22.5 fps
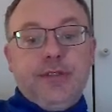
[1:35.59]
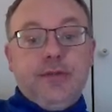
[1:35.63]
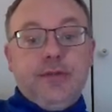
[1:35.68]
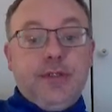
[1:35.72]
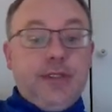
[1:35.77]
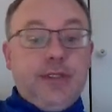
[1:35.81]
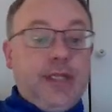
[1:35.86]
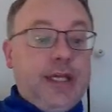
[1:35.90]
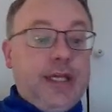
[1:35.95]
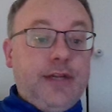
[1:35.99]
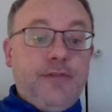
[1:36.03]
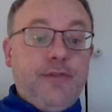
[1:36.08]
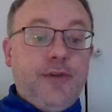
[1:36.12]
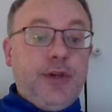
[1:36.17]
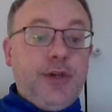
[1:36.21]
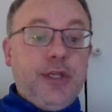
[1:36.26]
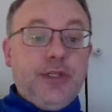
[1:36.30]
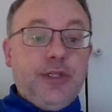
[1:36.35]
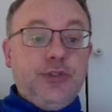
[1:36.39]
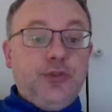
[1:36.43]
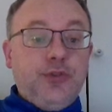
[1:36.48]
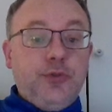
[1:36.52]
He had a very
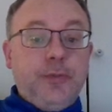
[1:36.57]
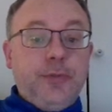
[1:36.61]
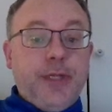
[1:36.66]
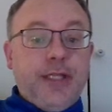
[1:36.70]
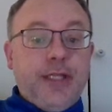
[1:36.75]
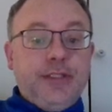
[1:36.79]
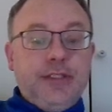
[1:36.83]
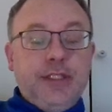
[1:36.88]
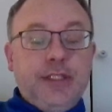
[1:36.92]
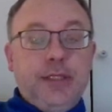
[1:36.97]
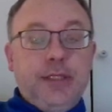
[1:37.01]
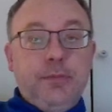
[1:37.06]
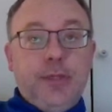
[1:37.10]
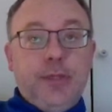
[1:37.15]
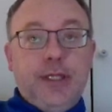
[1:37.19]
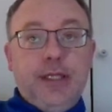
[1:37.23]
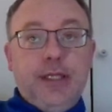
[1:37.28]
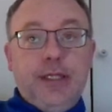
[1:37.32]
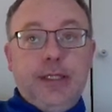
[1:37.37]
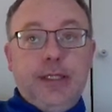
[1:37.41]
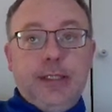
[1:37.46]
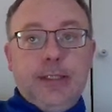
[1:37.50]
good tournament actually. He
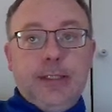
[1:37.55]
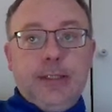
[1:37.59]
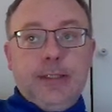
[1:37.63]
beat